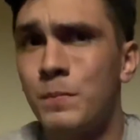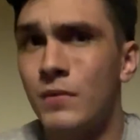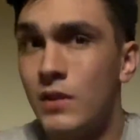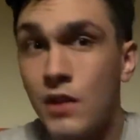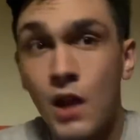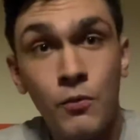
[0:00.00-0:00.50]

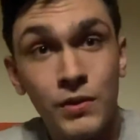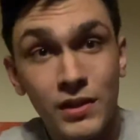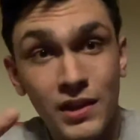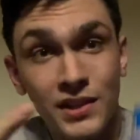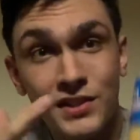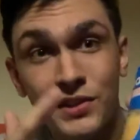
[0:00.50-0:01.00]
Not with
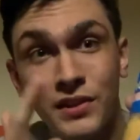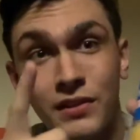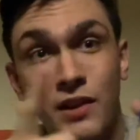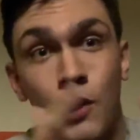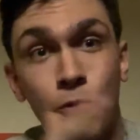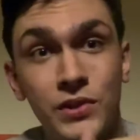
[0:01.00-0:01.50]
this,
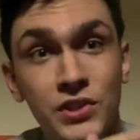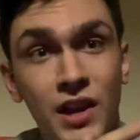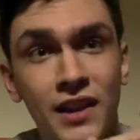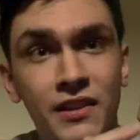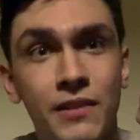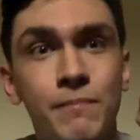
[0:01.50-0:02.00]
not with
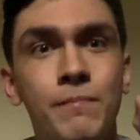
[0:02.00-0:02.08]
Gina.